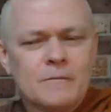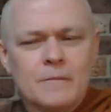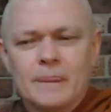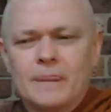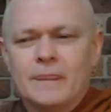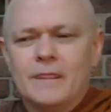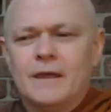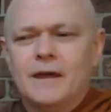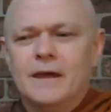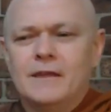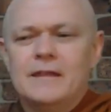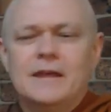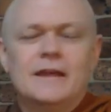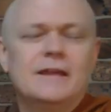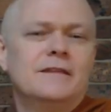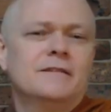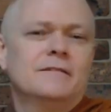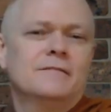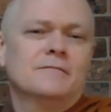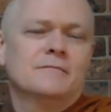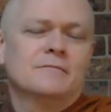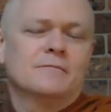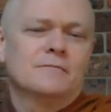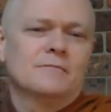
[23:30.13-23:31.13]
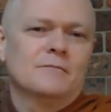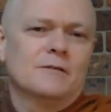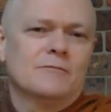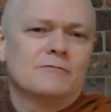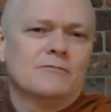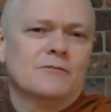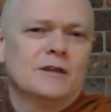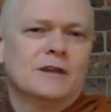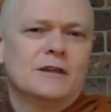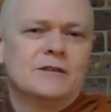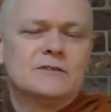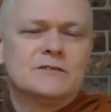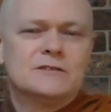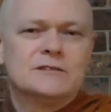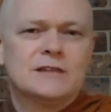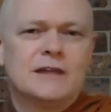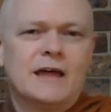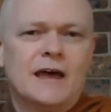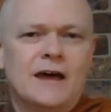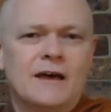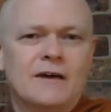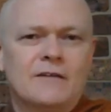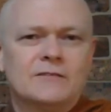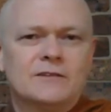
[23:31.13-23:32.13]
And then my friend just
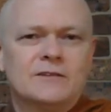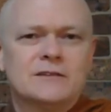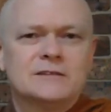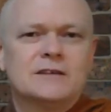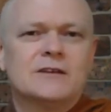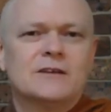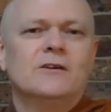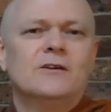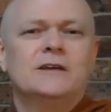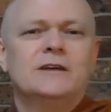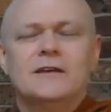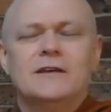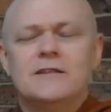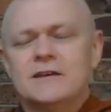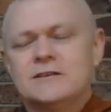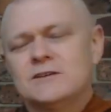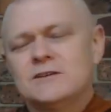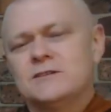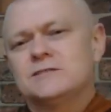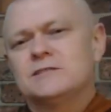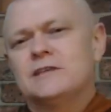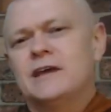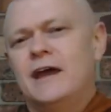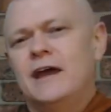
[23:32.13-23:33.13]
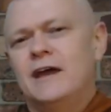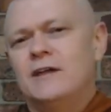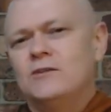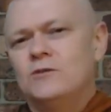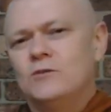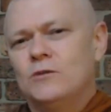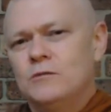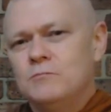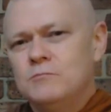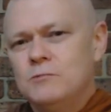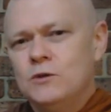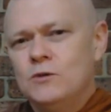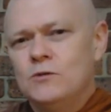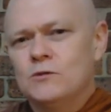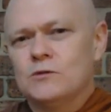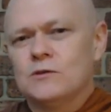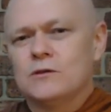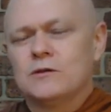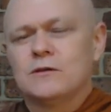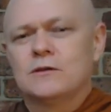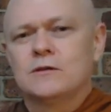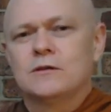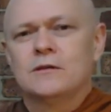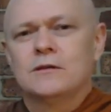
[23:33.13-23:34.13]
laughed and said, "Oh yeah, that's because they had you on
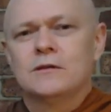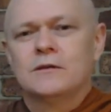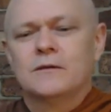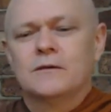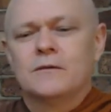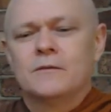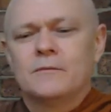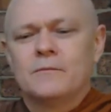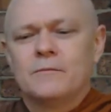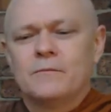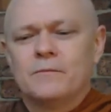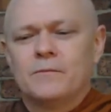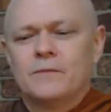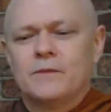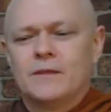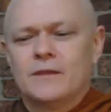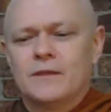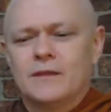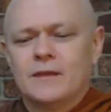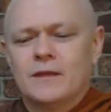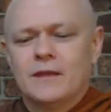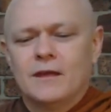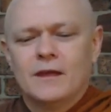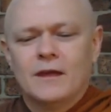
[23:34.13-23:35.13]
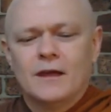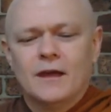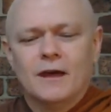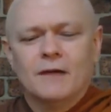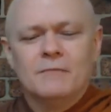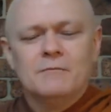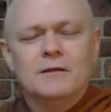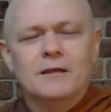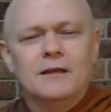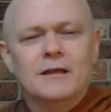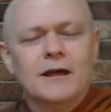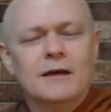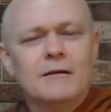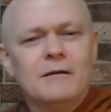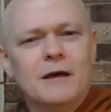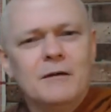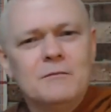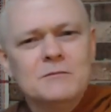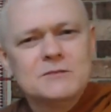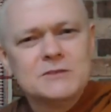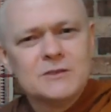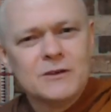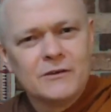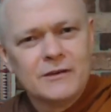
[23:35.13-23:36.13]
mute."
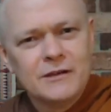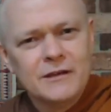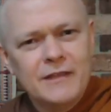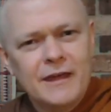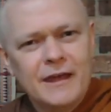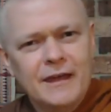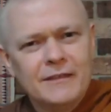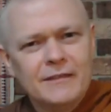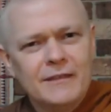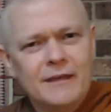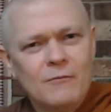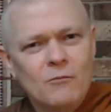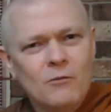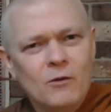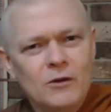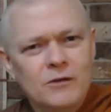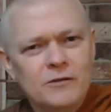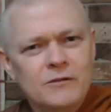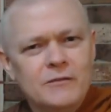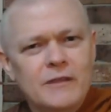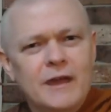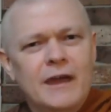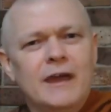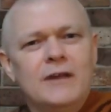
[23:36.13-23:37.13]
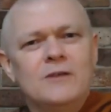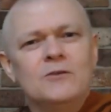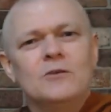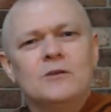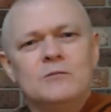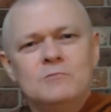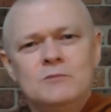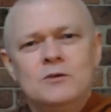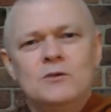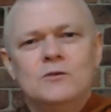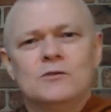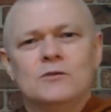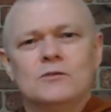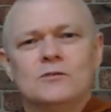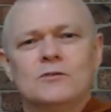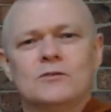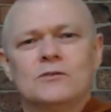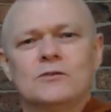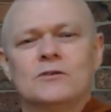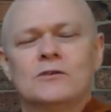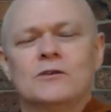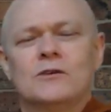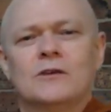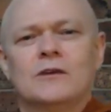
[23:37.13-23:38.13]
I'm sorry, they what? They had you on mute.
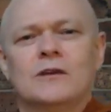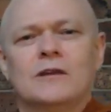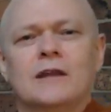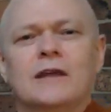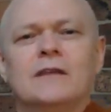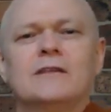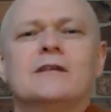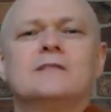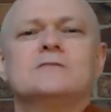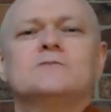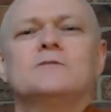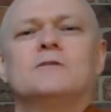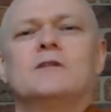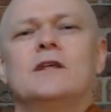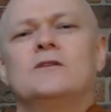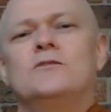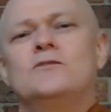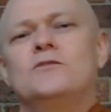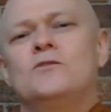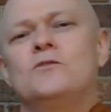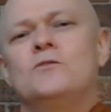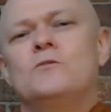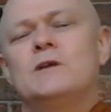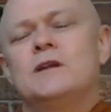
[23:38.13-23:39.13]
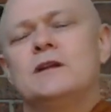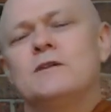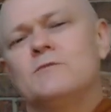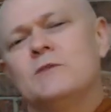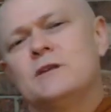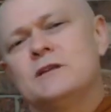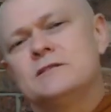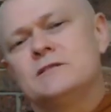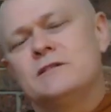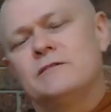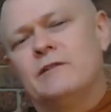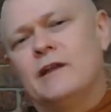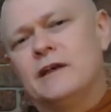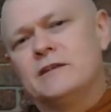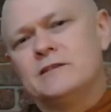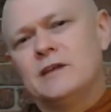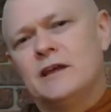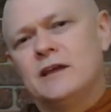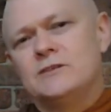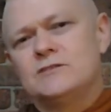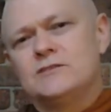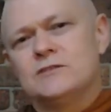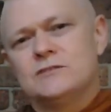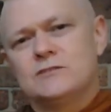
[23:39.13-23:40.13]
Like that's what they do when a
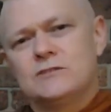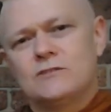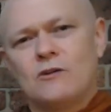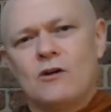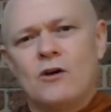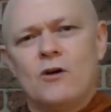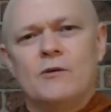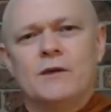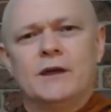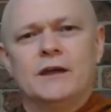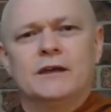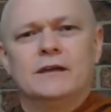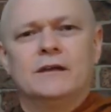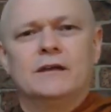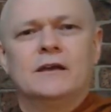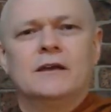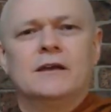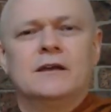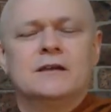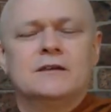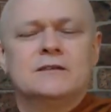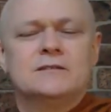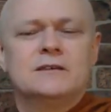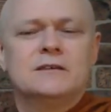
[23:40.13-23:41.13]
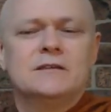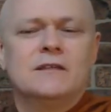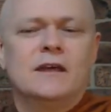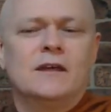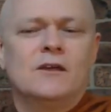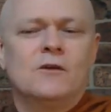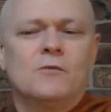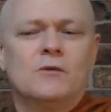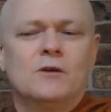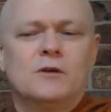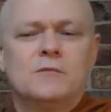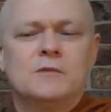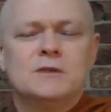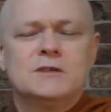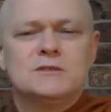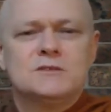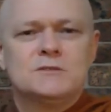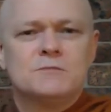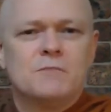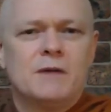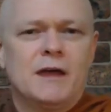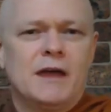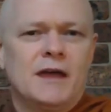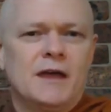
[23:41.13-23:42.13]
civilization's growing. See, they don't want to be
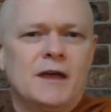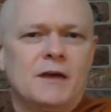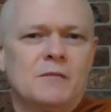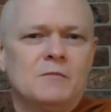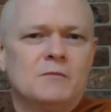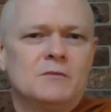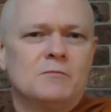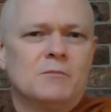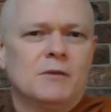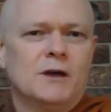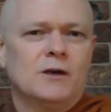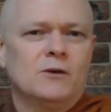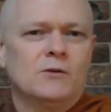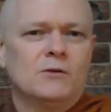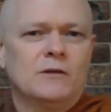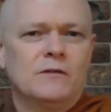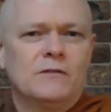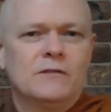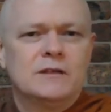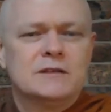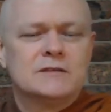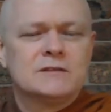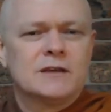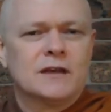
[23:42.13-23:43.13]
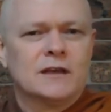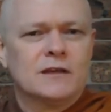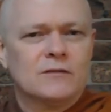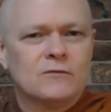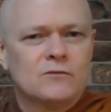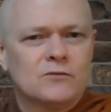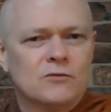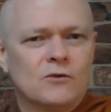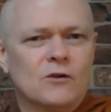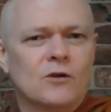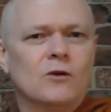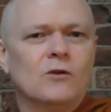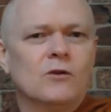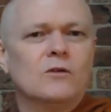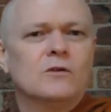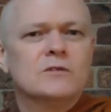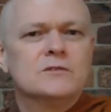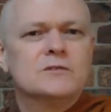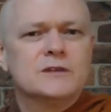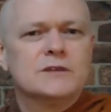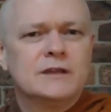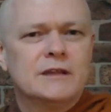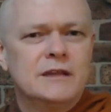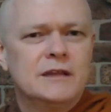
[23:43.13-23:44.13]
spammed by all of these kind of
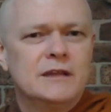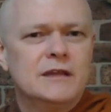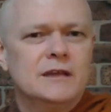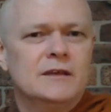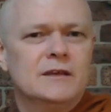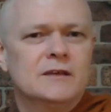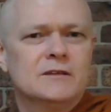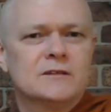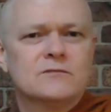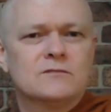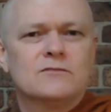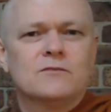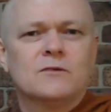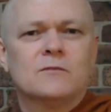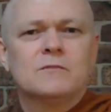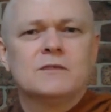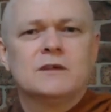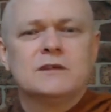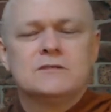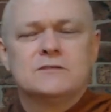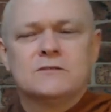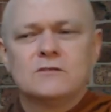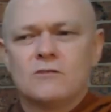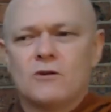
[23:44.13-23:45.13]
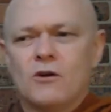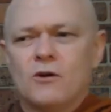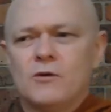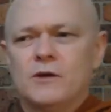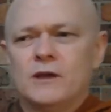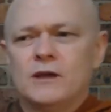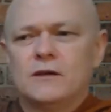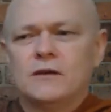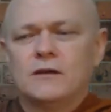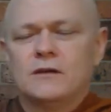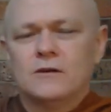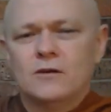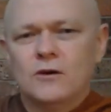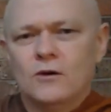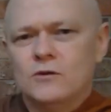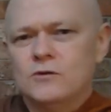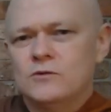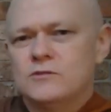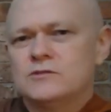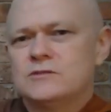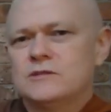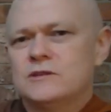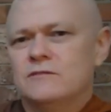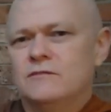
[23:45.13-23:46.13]
trolls and idiots from these growing
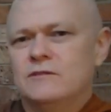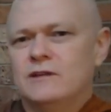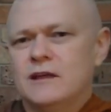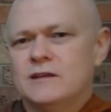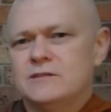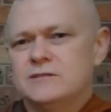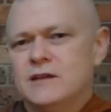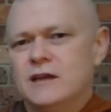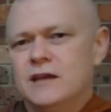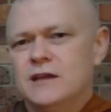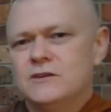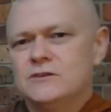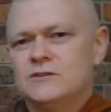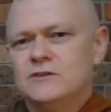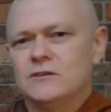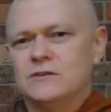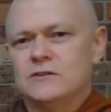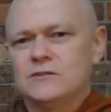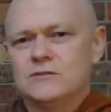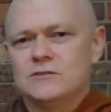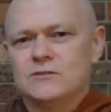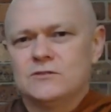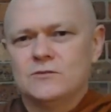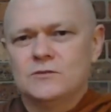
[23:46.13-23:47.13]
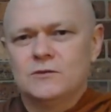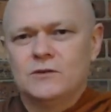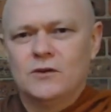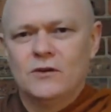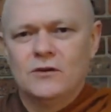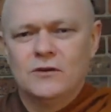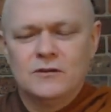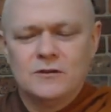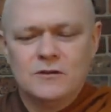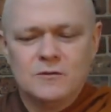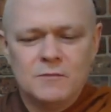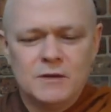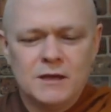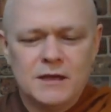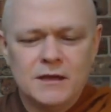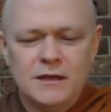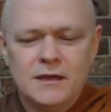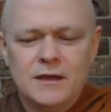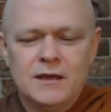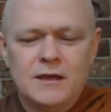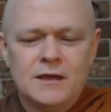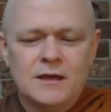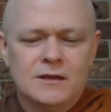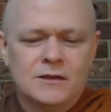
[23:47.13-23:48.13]
gauche civilizations who are going to be
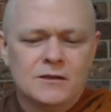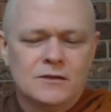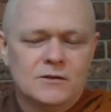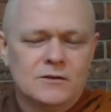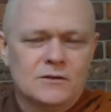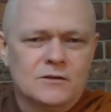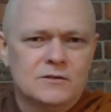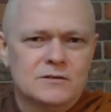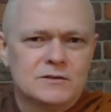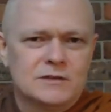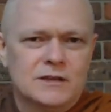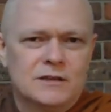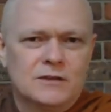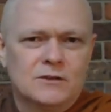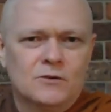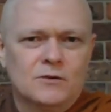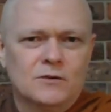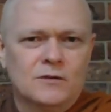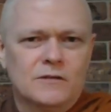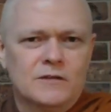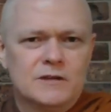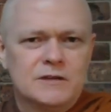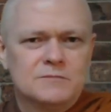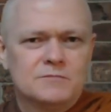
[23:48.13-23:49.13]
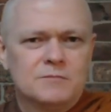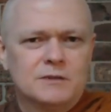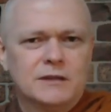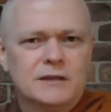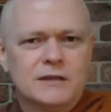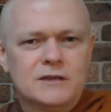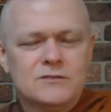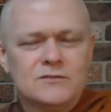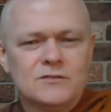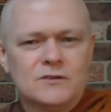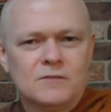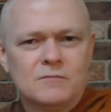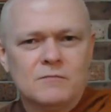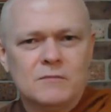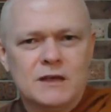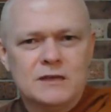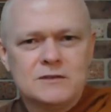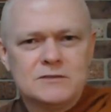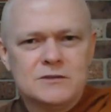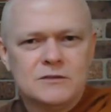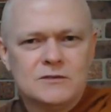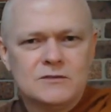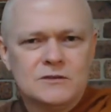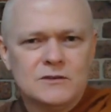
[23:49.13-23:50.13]
sending all of these belligerent
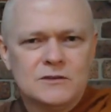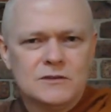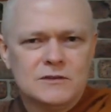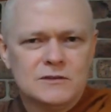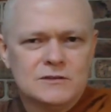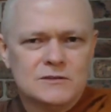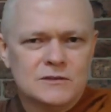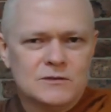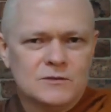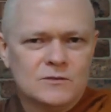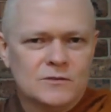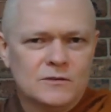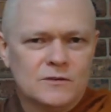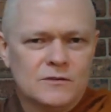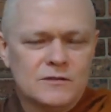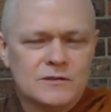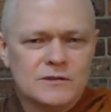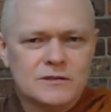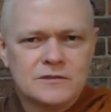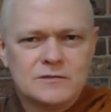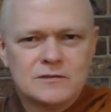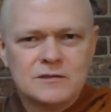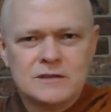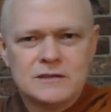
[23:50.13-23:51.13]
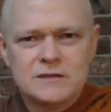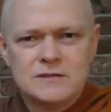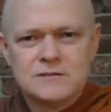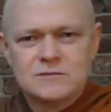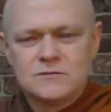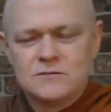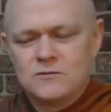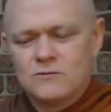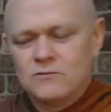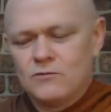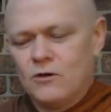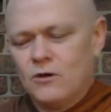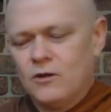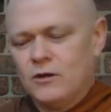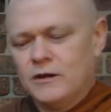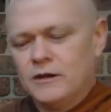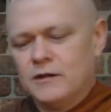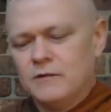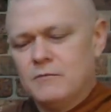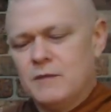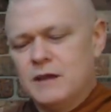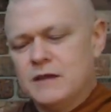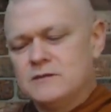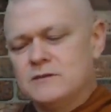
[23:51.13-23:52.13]
messages and all of these
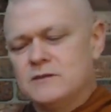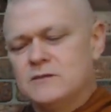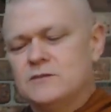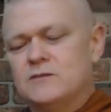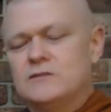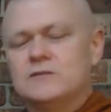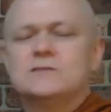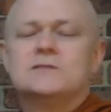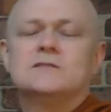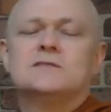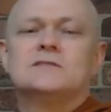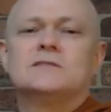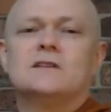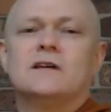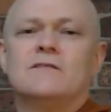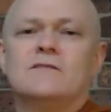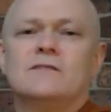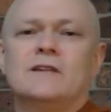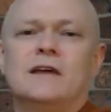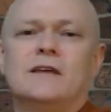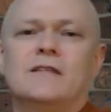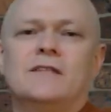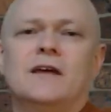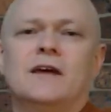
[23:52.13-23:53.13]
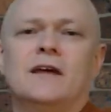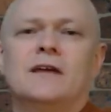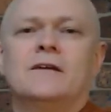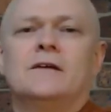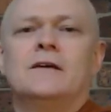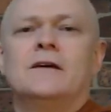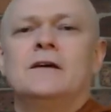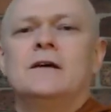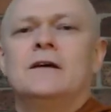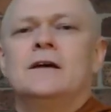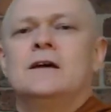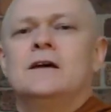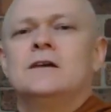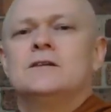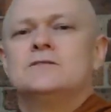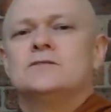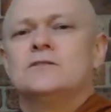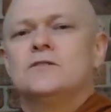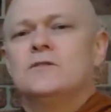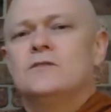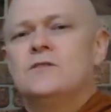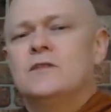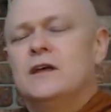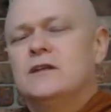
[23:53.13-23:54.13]
trolling messages and stuff like that.
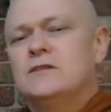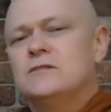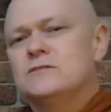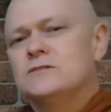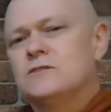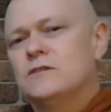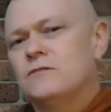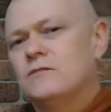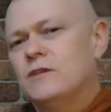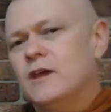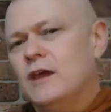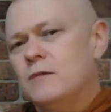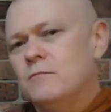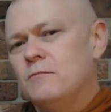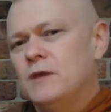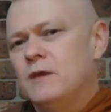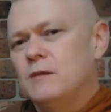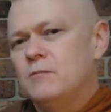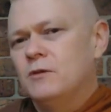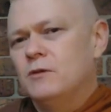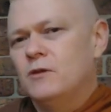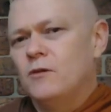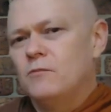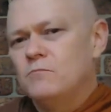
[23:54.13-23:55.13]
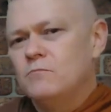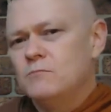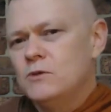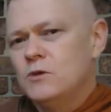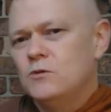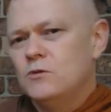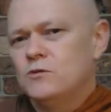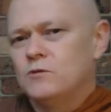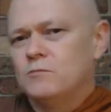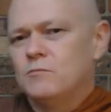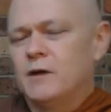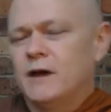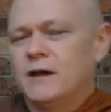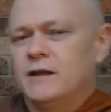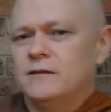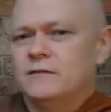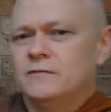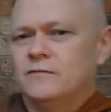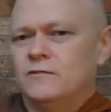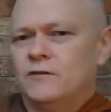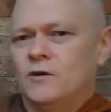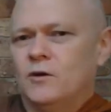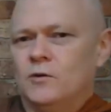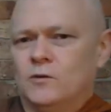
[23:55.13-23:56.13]
So they just sort of keep people on mute by
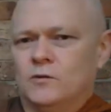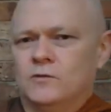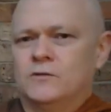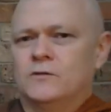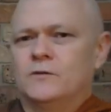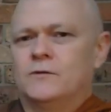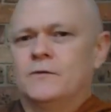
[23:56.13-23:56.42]
default.